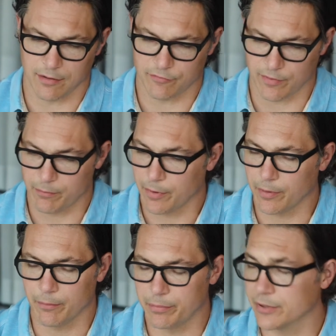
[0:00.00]
from
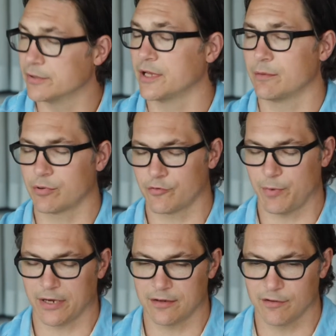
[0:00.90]
a building
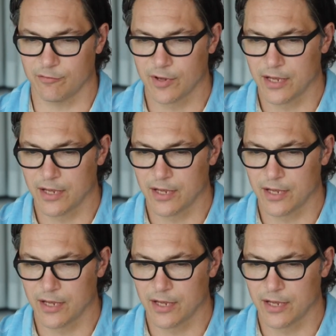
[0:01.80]
perspective,